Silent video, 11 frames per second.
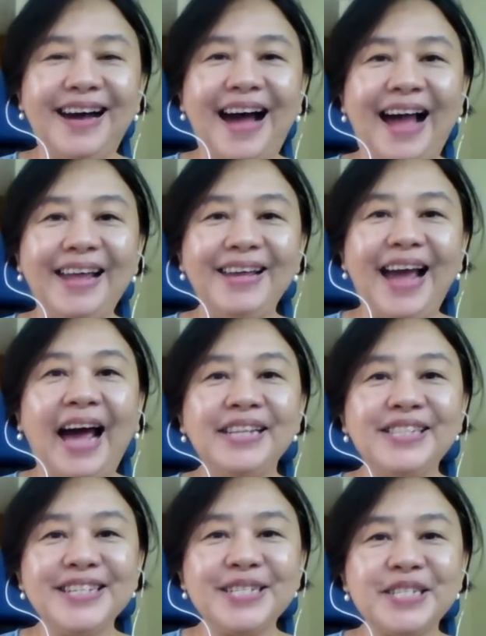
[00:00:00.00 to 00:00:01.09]
I
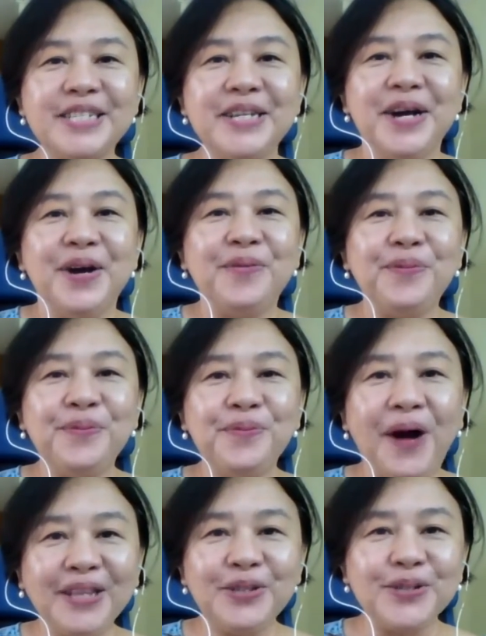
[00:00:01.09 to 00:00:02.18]
just
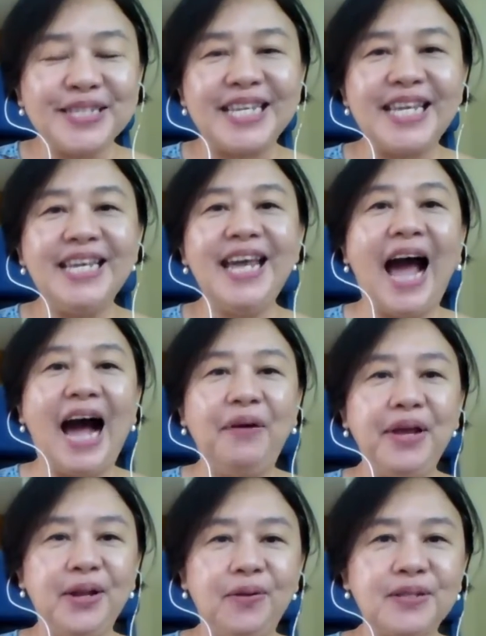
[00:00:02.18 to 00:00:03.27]
want to see how
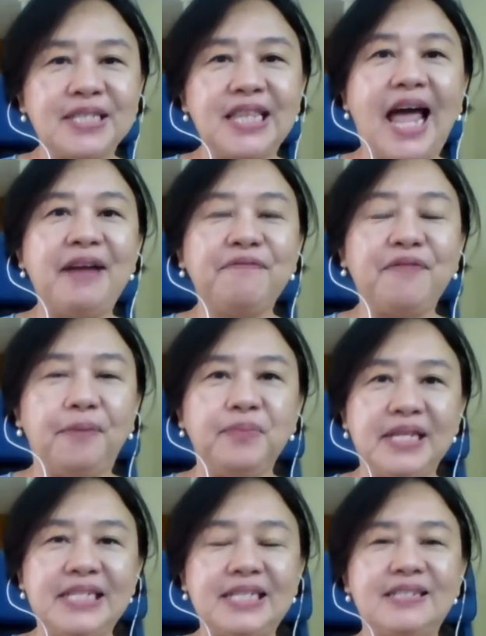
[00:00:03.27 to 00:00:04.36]
it looks like from
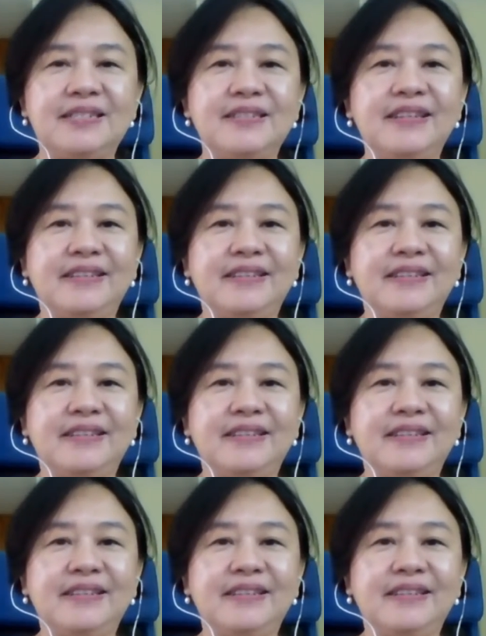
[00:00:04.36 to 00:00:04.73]
this,